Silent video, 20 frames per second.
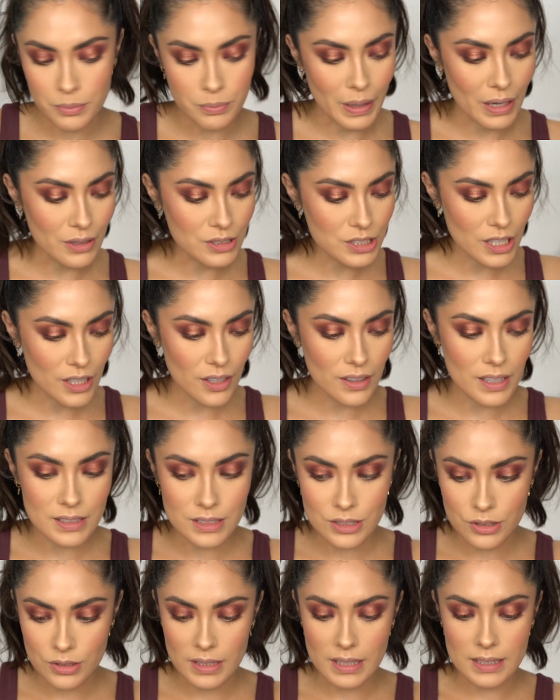Brow gel,
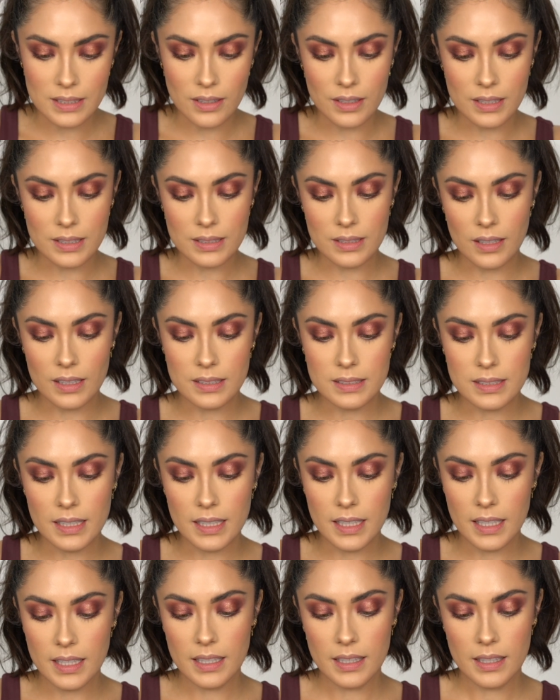let's do this
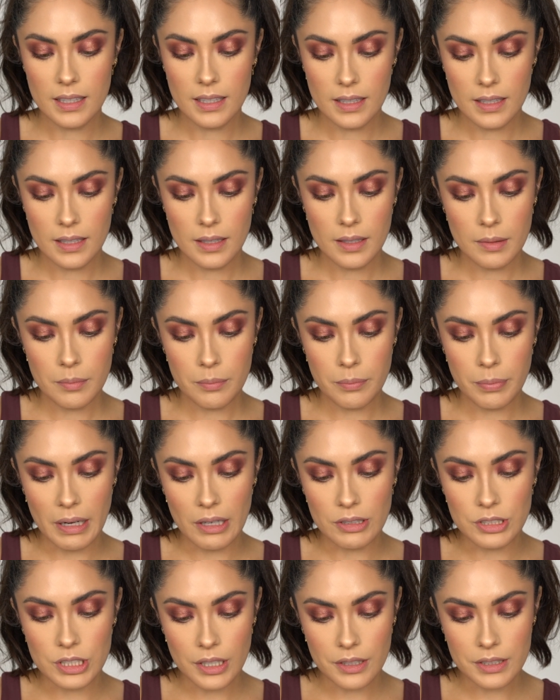Anastasia
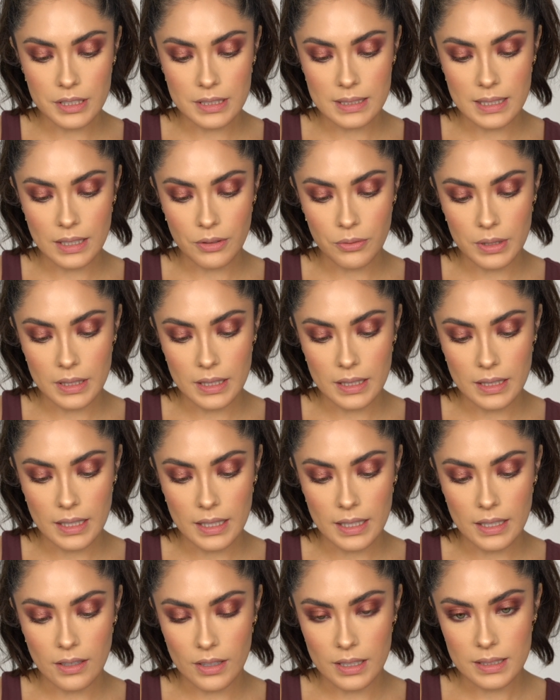brow gel to stick with
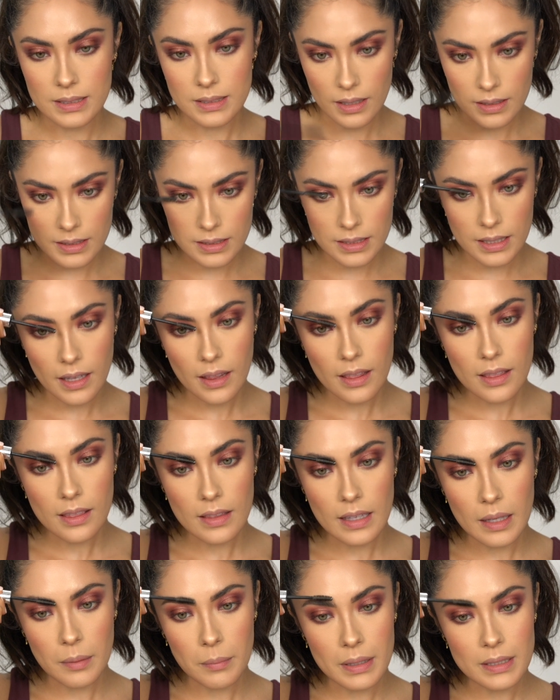the Anastasia
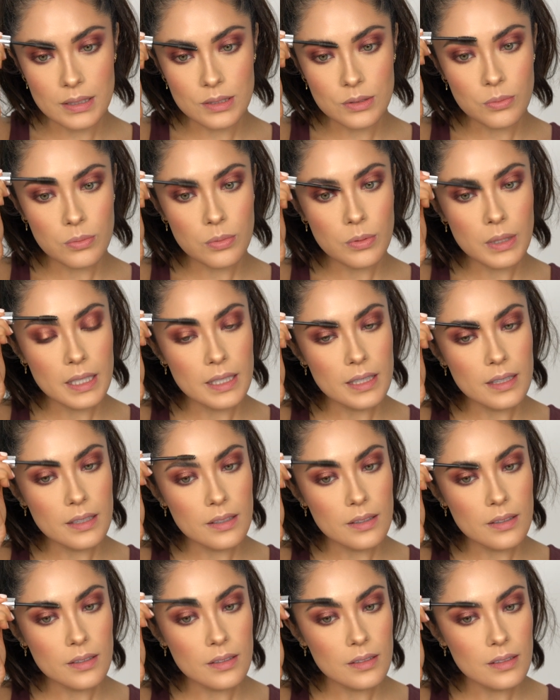theme as
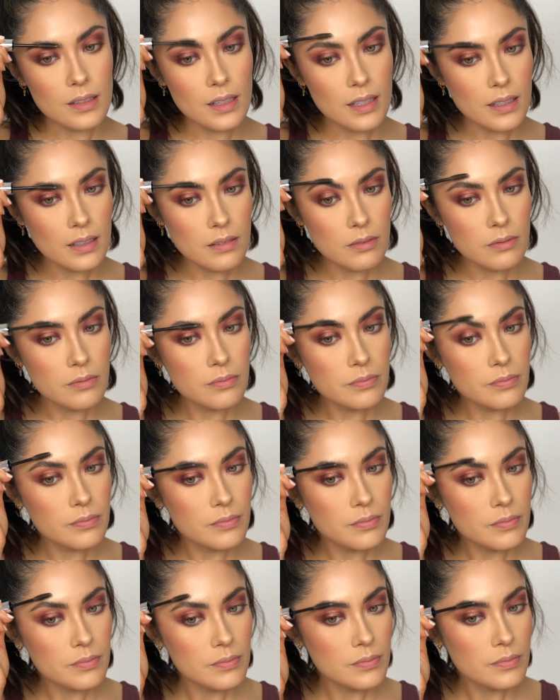well.
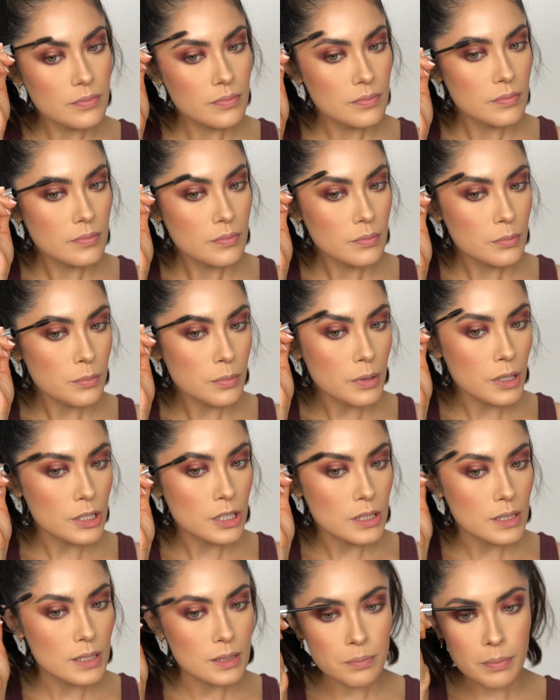
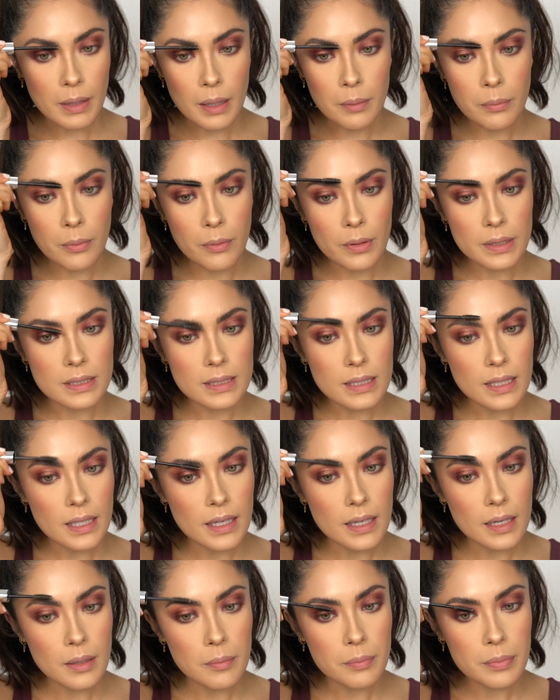Brushing these bad boys
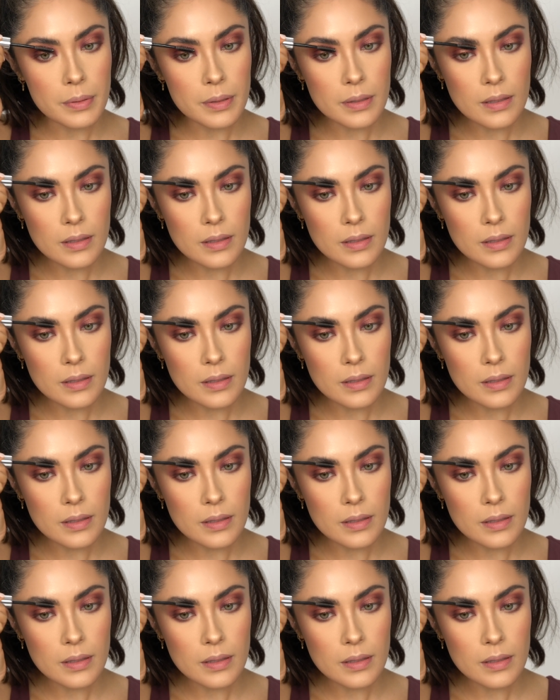up.